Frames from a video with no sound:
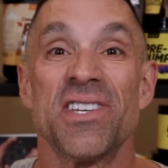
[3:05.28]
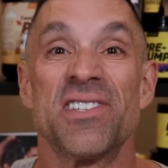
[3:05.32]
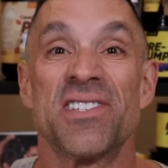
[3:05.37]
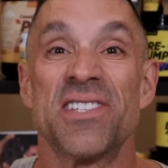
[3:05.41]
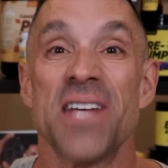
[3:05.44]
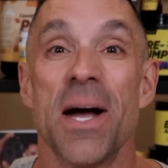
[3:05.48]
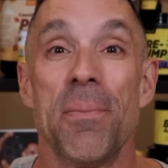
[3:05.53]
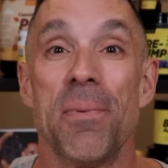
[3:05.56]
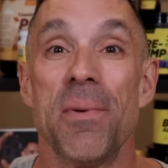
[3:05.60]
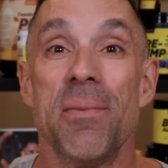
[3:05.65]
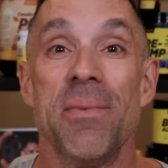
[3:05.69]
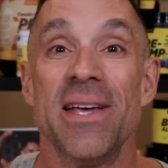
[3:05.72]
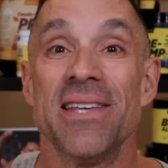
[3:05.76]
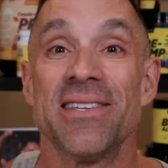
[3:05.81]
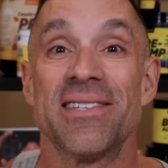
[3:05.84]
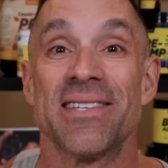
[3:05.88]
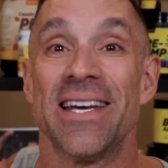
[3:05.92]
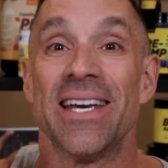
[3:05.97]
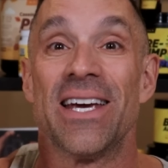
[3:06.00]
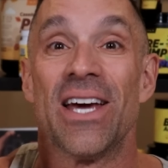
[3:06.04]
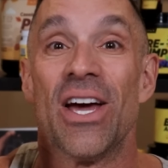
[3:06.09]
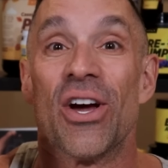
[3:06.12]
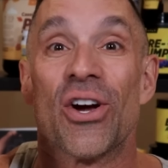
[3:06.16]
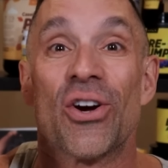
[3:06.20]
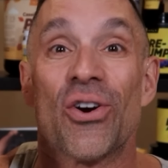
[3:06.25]
the supplements
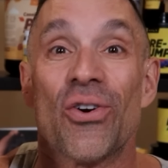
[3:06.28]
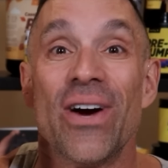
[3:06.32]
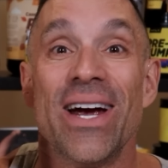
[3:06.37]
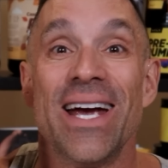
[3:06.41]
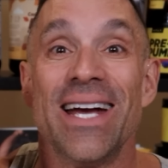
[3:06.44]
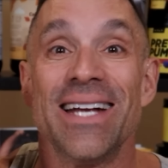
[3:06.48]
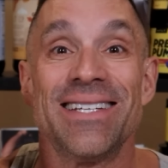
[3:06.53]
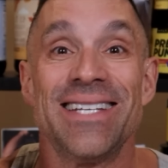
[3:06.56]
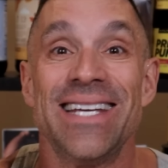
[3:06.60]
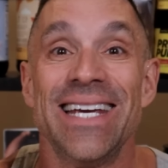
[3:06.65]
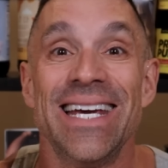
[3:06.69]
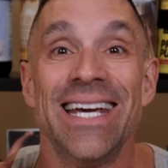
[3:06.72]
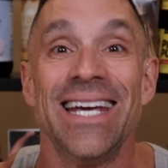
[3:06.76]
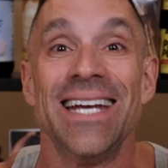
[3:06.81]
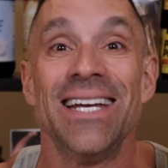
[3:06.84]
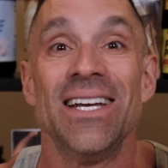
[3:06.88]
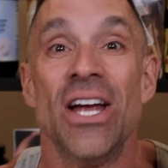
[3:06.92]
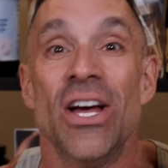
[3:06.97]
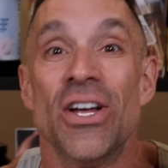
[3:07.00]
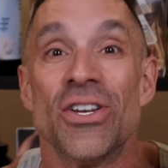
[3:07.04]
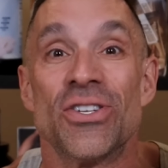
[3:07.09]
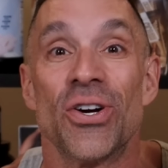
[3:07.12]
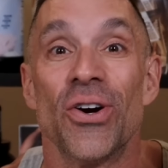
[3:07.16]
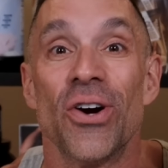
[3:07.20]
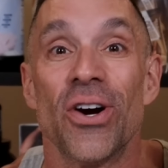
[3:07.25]
like
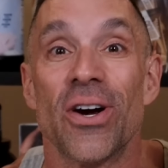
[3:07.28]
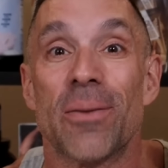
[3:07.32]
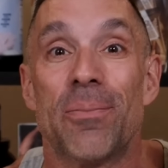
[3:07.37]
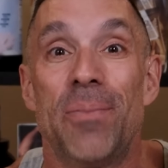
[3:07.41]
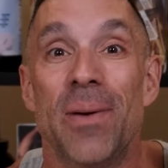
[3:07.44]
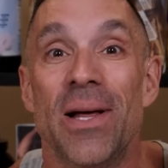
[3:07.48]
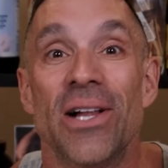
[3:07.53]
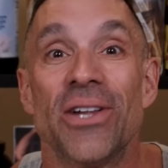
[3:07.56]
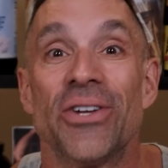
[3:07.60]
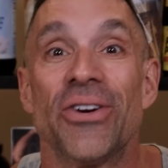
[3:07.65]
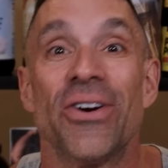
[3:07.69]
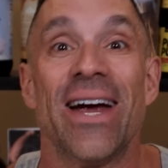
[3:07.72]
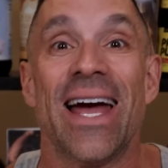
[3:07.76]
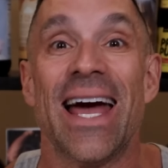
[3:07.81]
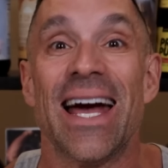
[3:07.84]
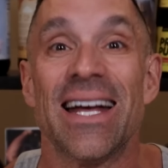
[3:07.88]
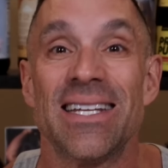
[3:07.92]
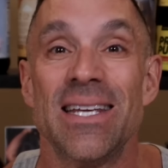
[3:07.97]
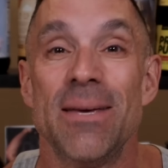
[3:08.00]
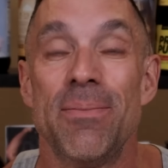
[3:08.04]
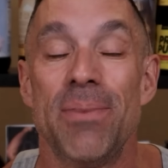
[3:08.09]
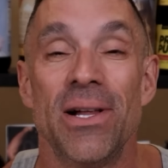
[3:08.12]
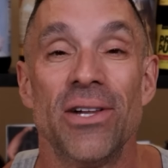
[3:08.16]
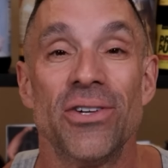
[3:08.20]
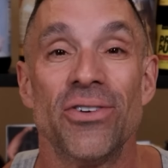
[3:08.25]
creatine, Turk Builder,
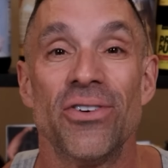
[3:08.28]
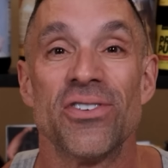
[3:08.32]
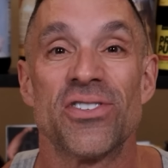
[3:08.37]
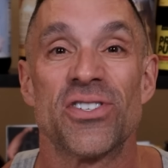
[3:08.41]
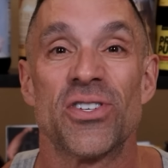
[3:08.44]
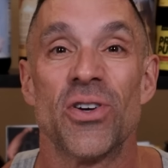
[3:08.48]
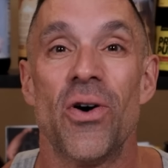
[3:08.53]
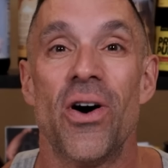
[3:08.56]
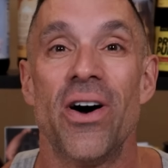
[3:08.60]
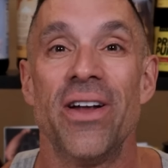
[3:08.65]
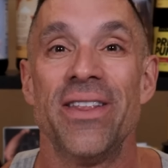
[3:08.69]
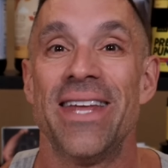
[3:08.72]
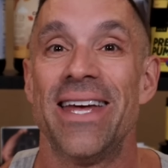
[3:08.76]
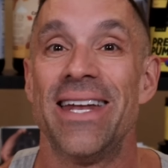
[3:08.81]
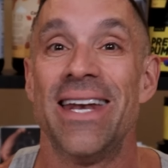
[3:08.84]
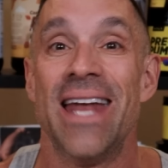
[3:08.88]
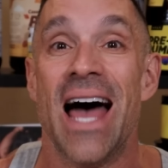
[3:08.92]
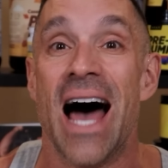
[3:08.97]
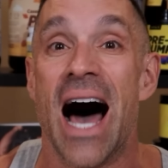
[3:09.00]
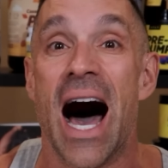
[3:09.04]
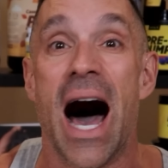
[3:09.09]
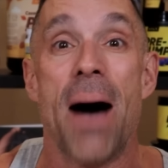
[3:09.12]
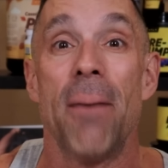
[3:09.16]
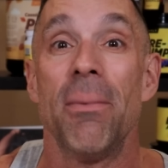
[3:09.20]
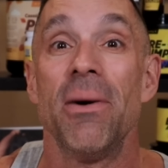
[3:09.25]
Ecti Builder, and so on, then
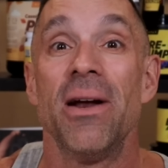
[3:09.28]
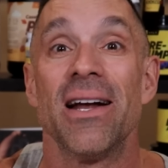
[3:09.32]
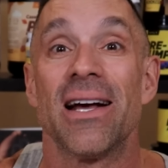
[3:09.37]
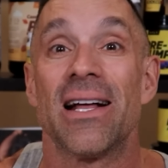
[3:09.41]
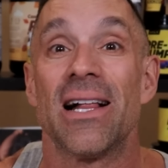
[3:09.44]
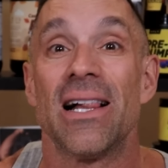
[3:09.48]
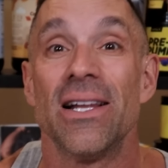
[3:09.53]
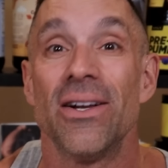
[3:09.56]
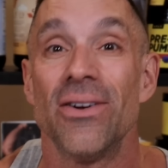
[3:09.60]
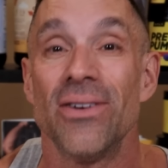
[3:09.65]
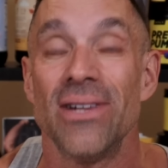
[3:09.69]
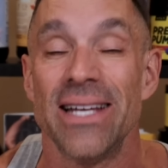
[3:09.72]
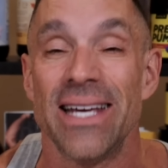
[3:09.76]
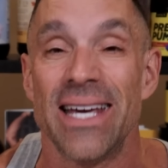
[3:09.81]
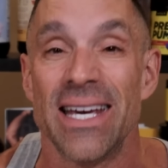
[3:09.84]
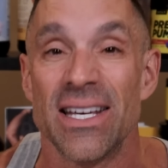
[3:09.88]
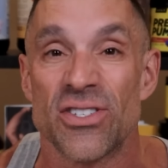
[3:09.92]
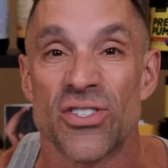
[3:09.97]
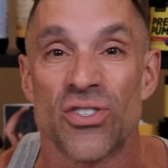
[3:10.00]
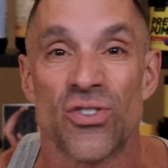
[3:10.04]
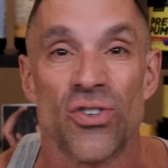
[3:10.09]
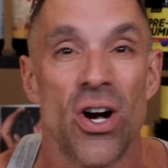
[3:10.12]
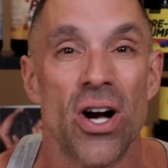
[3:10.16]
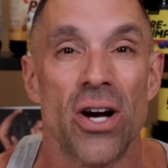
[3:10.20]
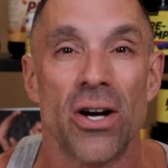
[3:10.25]
I'm going to clearly
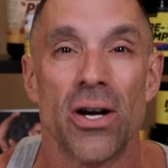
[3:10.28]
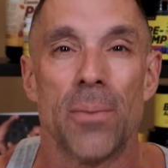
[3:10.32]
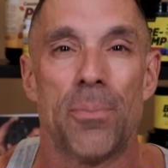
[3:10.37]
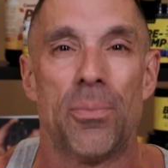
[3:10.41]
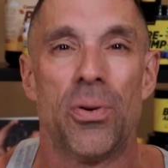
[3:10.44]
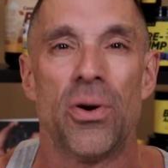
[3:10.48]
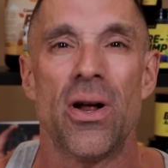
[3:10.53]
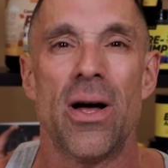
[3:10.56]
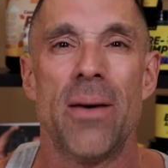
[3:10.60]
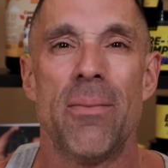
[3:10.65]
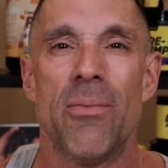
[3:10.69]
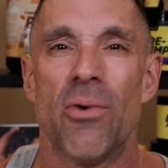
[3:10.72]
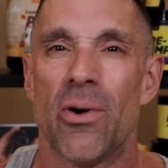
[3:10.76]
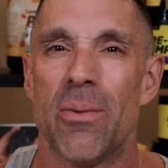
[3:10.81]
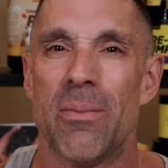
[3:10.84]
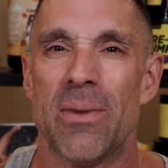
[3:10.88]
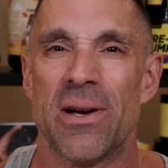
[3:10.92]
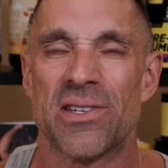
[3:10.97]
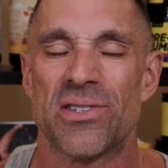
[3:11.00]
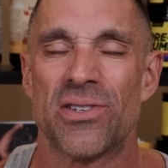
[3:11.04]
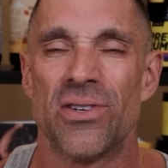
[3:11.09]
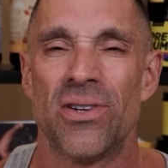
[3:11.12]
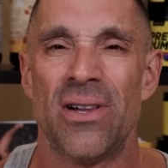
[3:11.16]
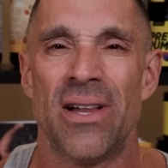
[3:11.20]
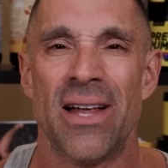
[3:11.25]
get stronger and put on more
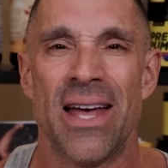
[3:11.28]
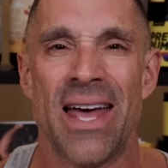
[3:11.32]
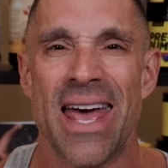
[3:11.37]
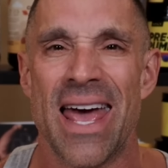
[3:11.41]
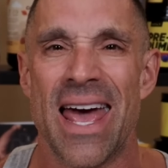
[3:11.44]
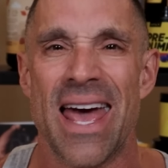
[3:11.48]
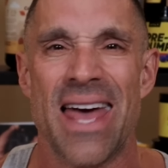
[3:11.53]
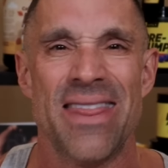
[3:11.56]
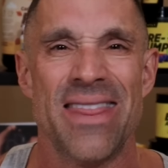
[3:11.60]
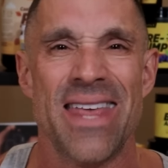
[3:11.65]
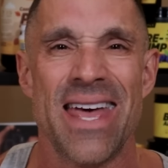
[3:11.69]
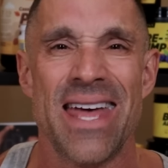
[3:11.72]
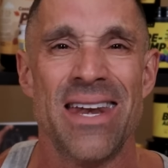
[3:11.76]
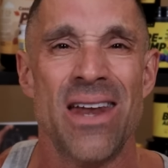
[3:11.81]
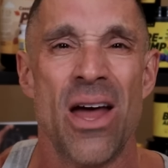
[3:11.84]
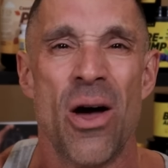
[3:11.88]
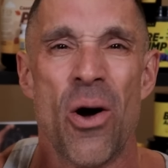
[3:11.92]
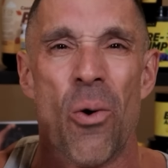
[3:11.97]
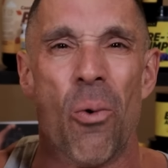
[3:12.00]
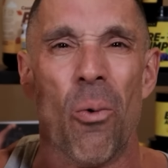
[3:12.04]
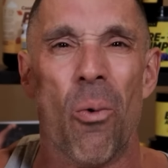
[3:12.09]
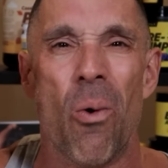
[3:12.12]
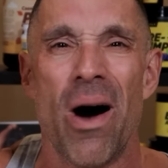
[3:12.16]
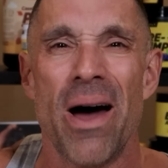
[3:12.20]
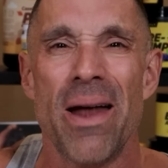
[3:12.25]
muscle. And then
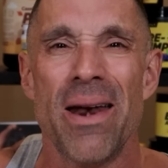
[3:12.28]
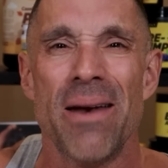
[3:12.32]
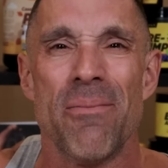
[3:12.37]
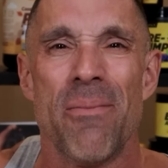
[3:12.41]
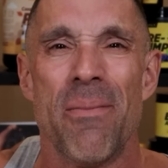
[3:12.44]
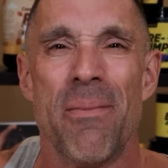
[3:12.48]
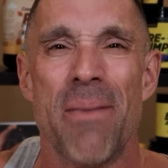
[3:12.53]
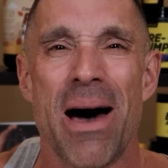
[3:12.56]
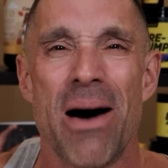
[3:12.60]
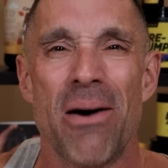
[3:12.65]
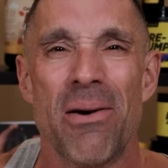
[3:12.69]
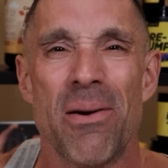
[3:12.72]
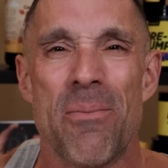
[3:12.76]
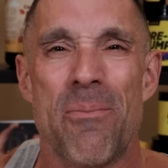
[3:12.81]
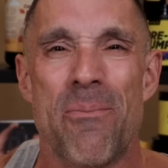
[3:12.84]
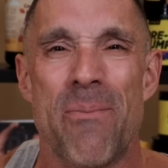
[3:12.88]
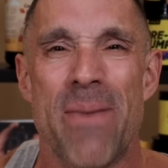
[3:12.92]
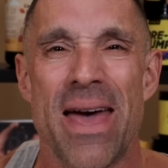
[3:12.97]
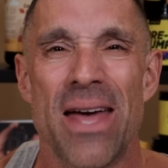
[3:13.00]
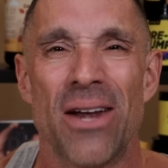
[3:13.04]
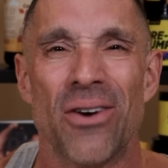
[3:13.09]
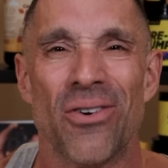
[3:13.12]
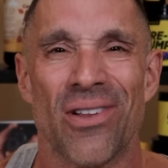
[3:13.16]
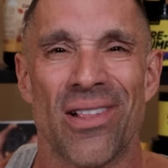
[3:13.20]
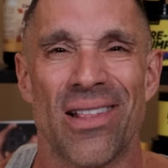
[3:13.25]
what amount of
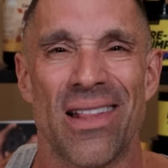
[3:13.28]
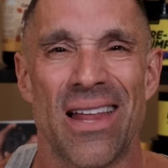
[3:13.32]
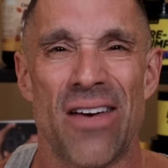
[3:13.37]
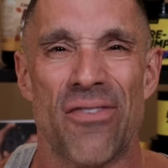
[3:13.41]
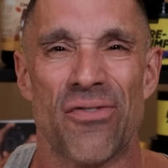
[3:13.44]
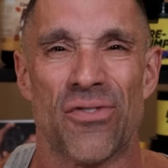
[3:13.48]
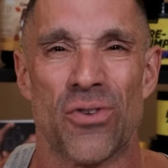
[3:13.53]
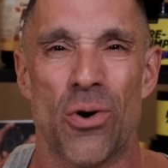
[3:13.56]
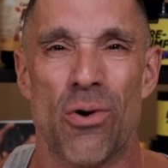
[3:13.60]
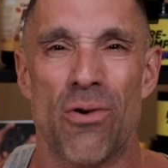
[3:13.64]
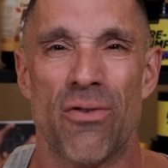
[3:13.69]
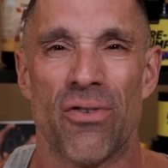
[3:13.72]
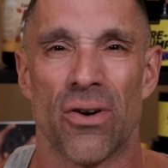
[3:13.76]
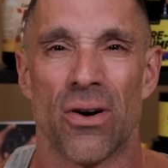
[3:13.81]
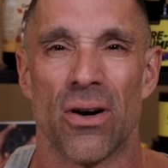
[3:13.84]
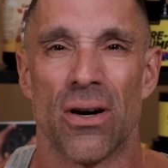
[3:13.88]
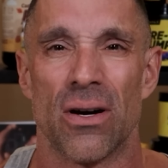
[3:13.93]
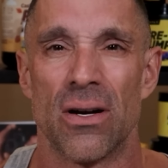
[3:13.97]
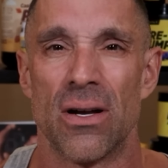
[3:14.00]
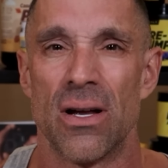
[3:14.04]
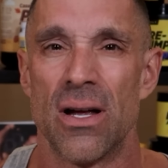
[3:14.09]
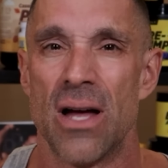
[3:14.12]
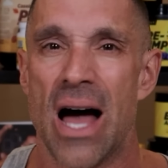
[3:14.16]
men are left over?